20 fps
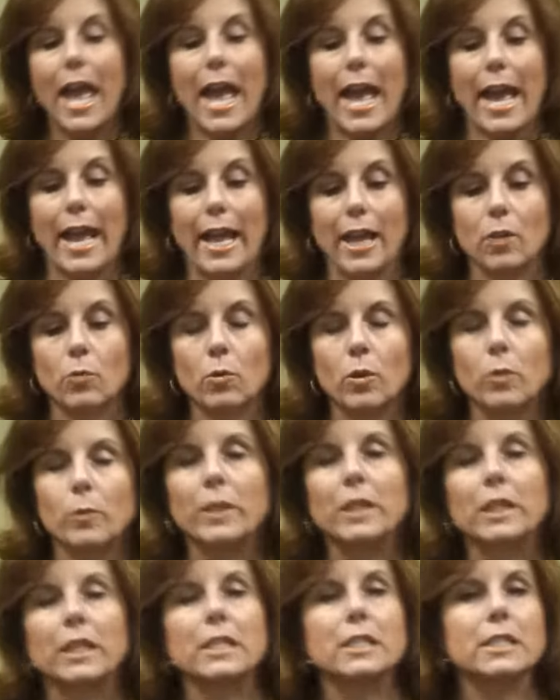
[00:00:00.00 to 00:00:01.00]
And when
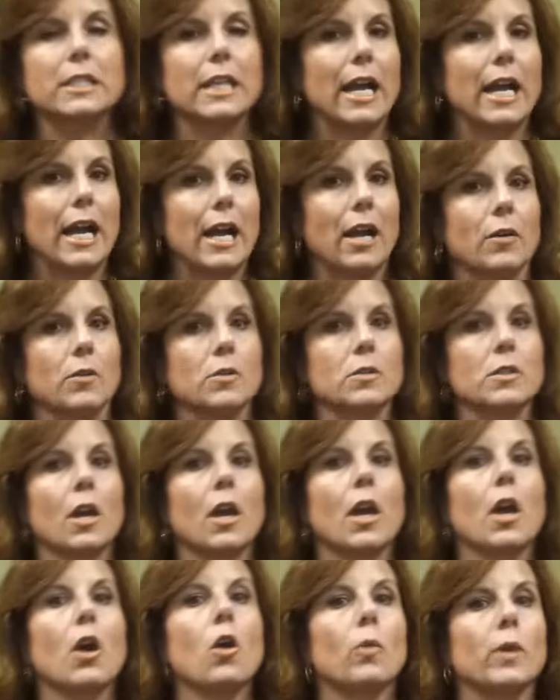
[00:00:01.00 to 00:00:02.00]
we list a house,
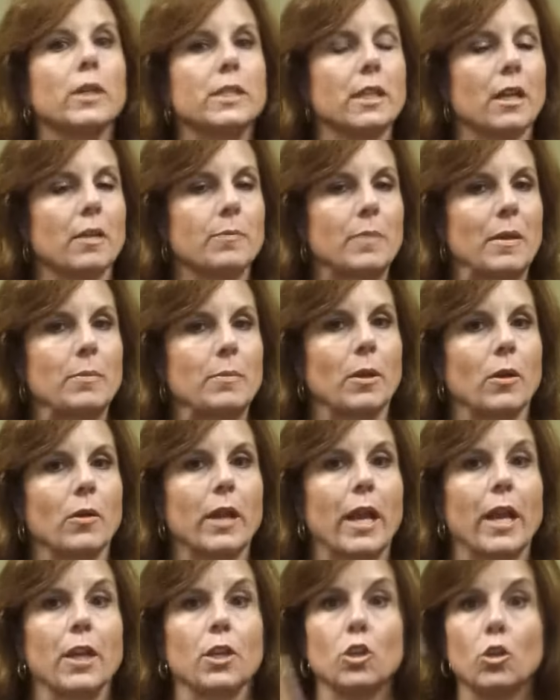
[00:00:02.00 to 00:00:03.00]
we tell people,
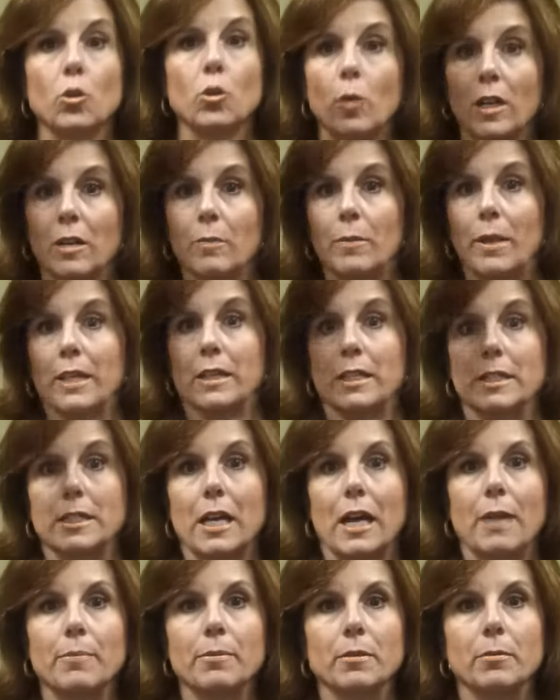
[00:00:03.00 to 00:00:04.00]
okay, you want to be at the
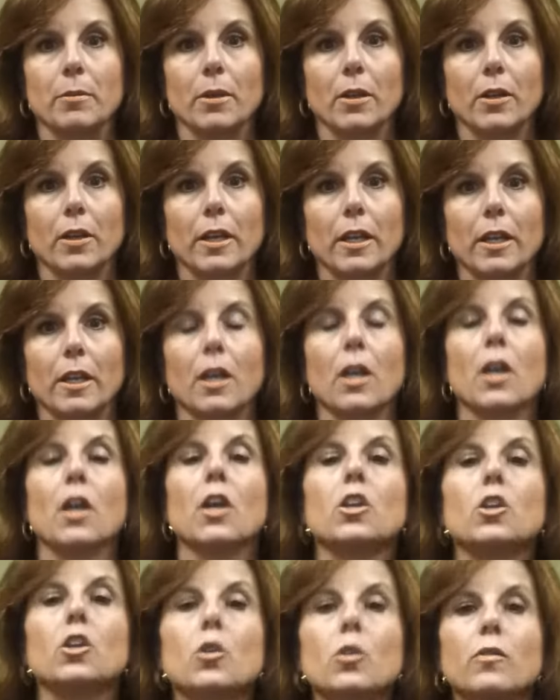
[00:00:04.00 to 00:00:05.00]
top of the market,
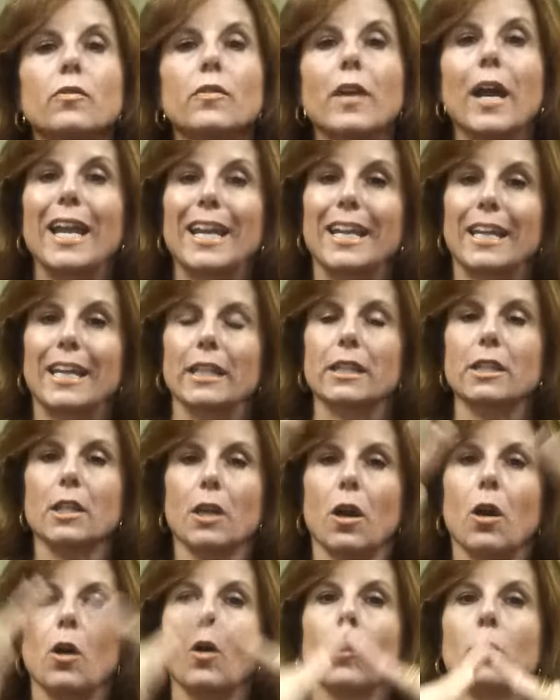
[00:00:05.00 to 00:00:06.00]
you've got to get the
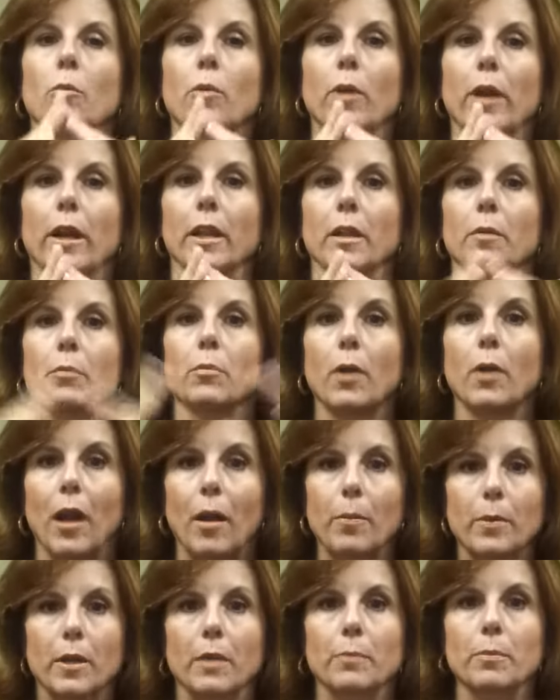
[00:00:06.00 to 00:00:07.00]
home ready,
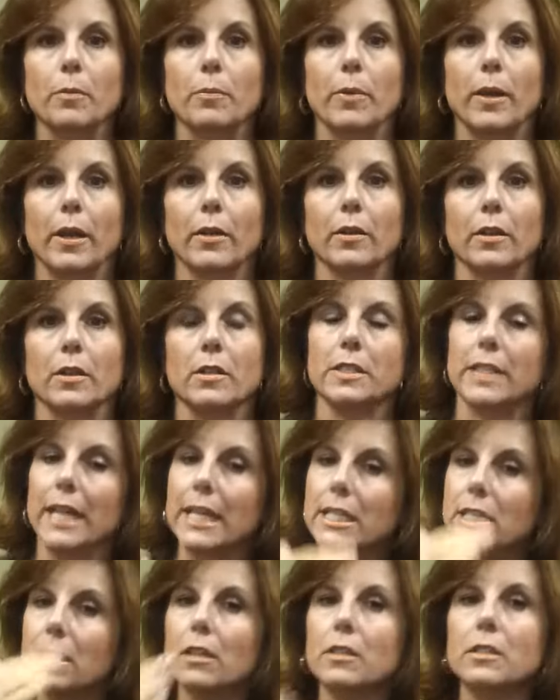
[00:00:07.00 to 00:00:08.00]
property preparedness.
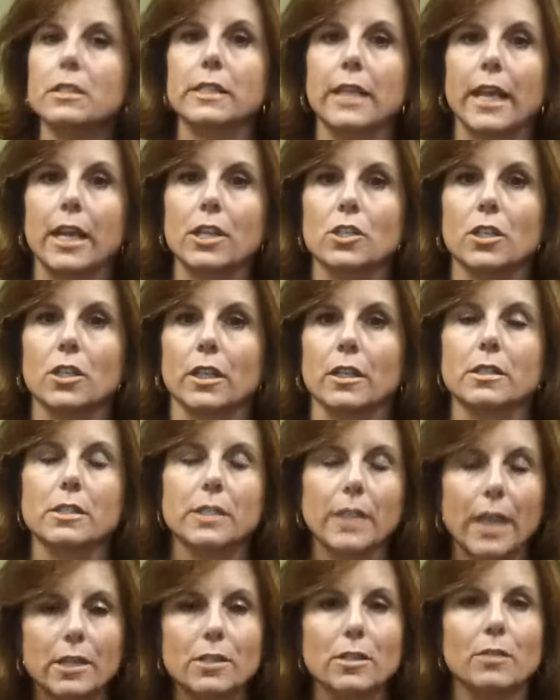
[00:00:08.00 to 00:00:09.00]
That's all staging is.
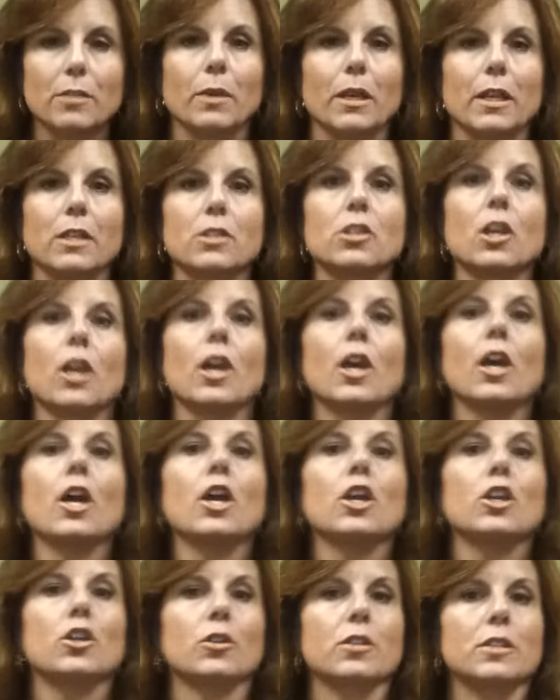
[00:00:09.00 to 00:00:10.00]
Staging means
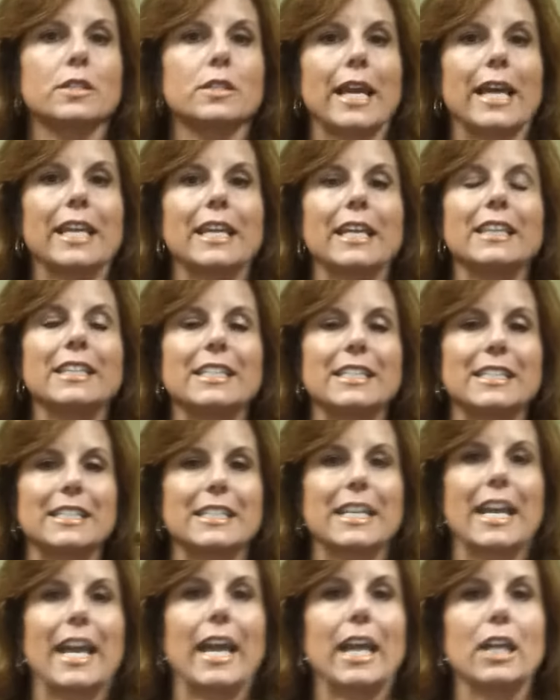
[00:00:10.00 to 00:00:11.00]
you're setting the
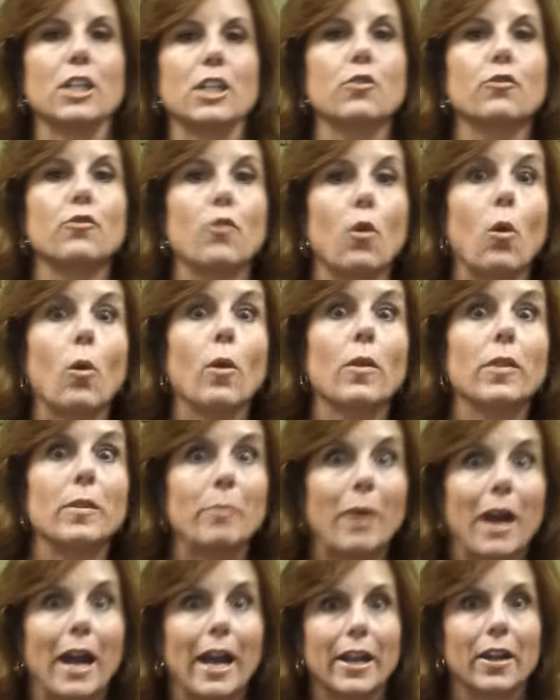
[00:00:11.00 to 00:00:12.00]
stage for the
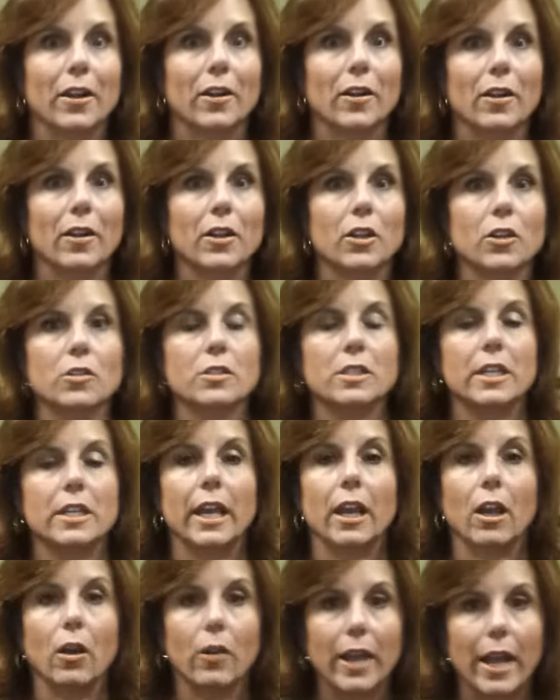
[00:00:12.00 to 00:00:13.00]
buyer. You're
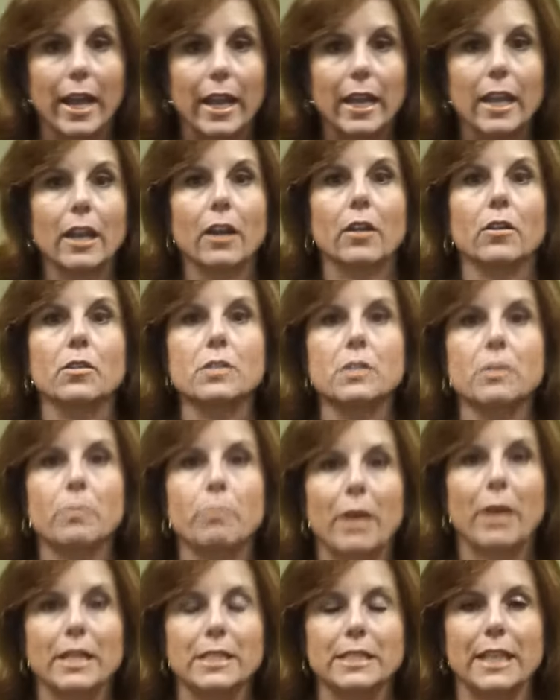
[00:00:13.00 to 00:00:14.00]
saying, okay, here's the
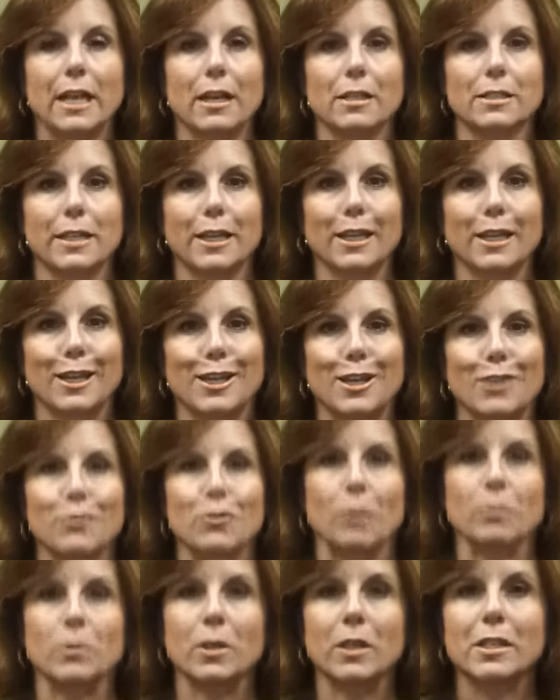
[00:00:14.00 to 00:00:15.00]
best house I can give
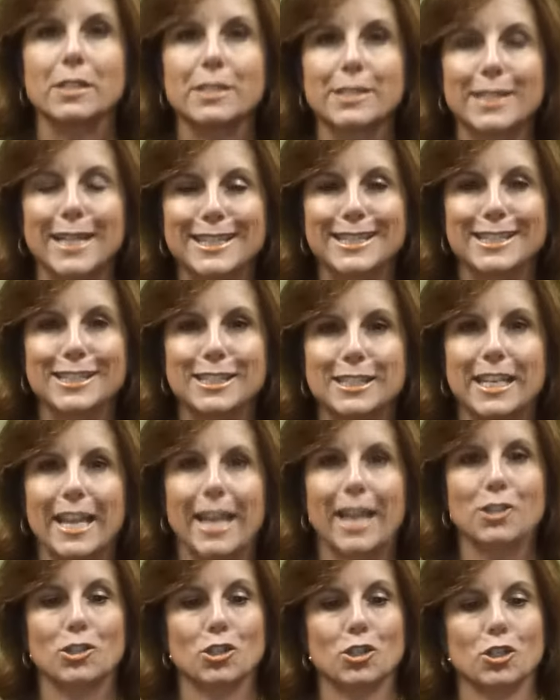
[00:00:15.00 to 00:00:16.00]
you. I'm going to set the
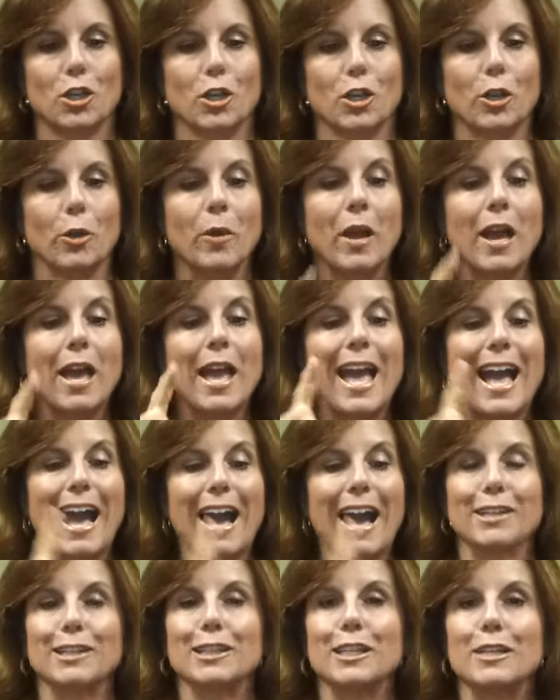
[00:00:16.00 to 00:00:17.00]
stage to show you
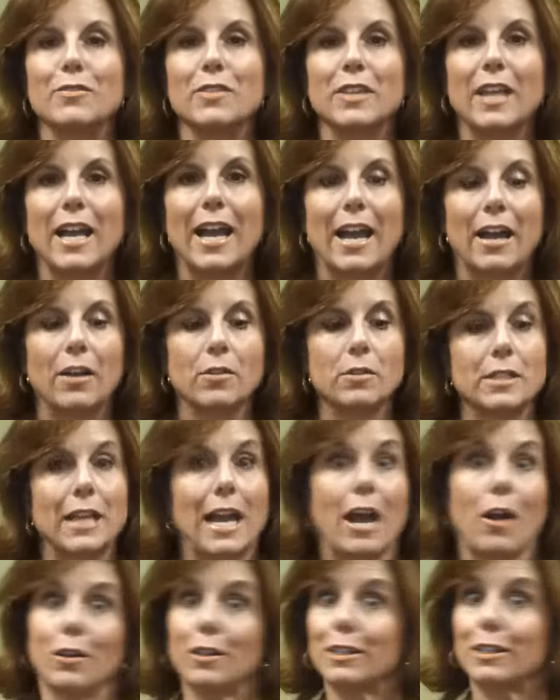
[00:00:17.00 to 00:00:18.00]
how you live in the house,
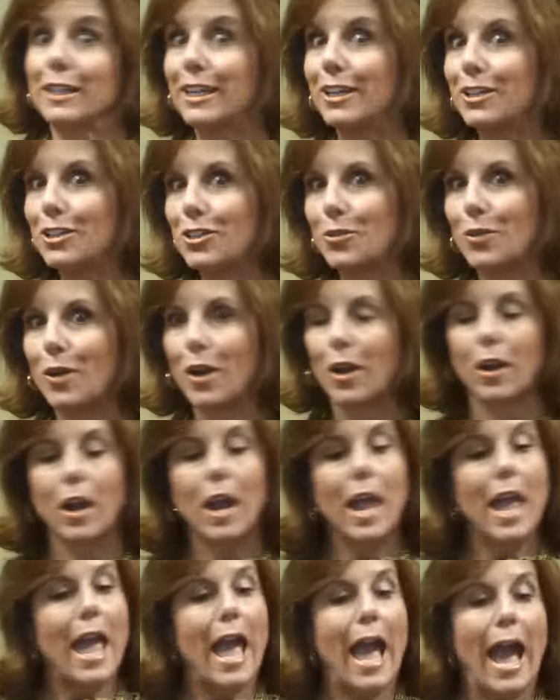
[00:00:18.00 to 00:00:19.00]
how clean you
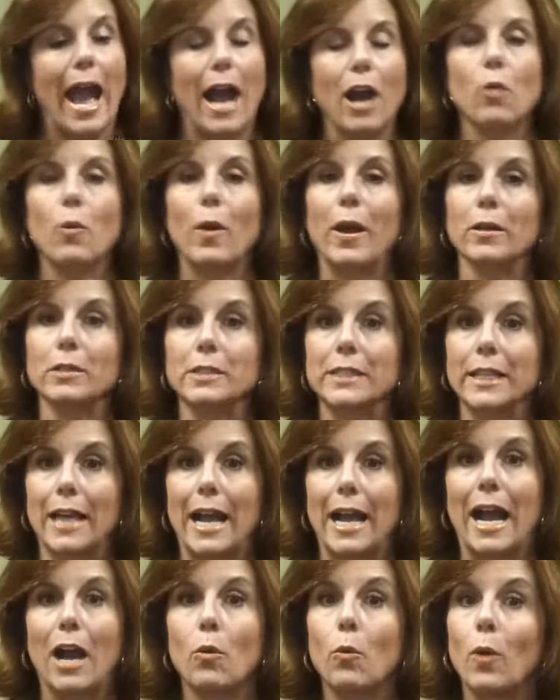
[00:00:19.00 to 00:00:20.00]
are, how
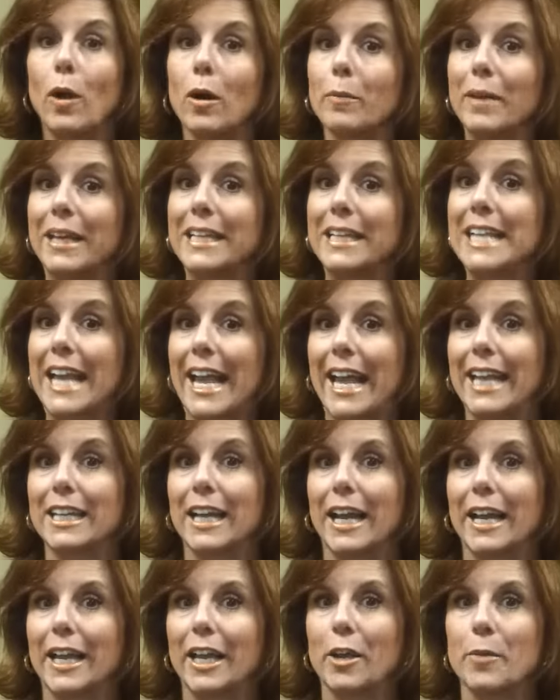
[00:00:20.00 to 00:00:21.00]
well maintained
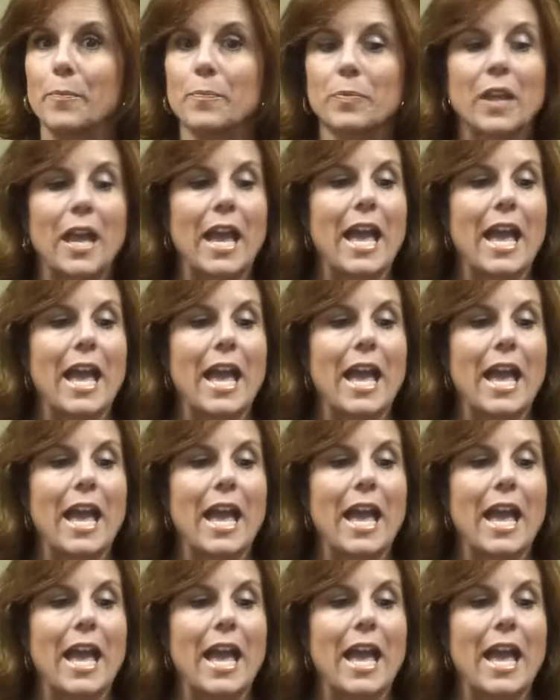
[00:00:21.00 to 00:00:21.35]
I am,